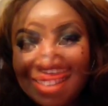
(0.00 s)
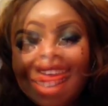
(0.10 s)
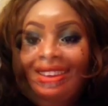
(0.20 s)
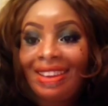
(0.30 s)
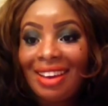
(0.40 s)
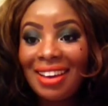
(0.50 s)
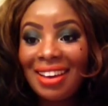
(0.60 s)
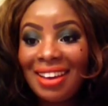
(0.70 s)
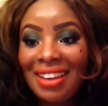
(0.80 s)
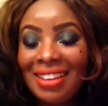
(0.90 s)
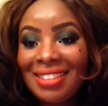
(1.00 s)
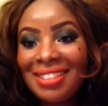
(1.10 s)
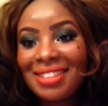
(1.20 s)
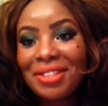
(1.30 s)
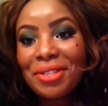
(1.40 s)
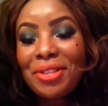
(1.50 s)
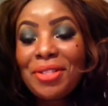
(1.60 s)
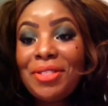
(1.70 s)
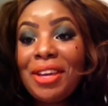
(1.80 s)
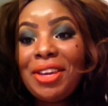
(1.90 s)
Hey guys,
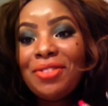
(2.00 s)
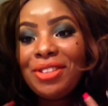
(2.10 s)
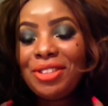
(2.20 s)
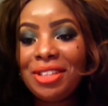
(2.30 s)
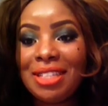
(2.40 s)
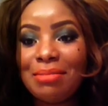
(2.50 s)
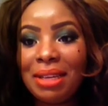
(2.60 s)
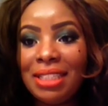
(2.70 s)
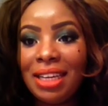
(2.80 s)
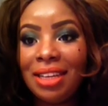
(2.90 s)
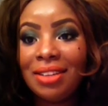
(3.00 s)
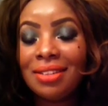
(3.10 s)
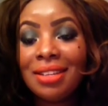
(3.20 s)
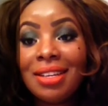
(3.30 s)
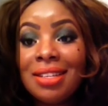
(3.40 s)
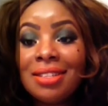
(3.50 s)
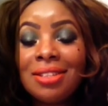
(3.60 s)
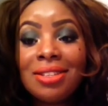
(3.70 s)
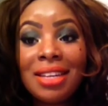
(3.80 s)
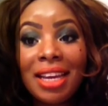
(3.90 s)
thank you for tuning to my channel.
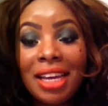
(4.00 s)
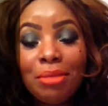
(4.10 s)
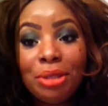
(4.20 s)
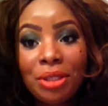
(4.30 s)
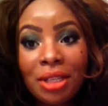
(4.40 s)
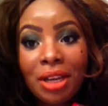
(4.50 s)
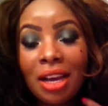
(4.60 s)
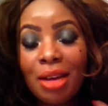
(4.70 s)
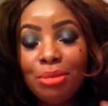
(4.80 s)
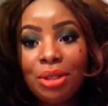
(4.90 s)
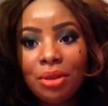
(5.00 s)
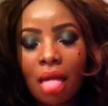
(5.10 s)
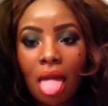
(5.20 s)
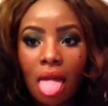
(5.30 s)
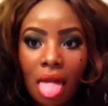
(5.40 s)
So today I'm doing.